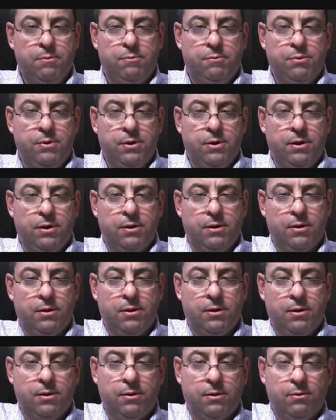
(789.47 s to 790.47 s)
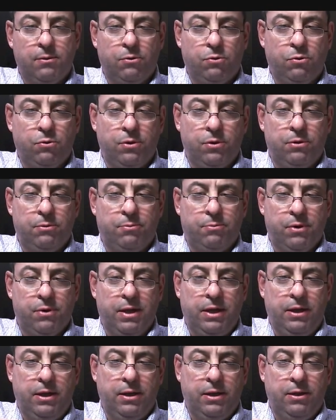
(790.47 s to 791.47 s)
Bring it, do a little
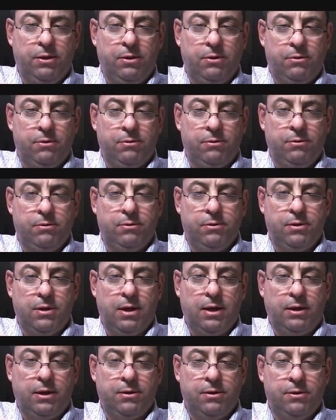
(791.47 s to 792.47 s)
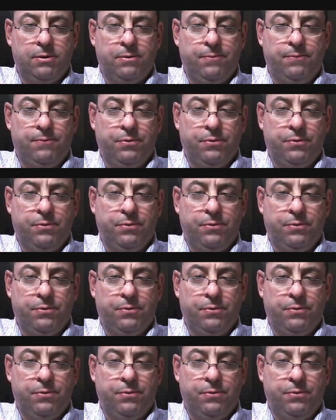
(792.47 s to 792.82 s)
break in it, you know, like a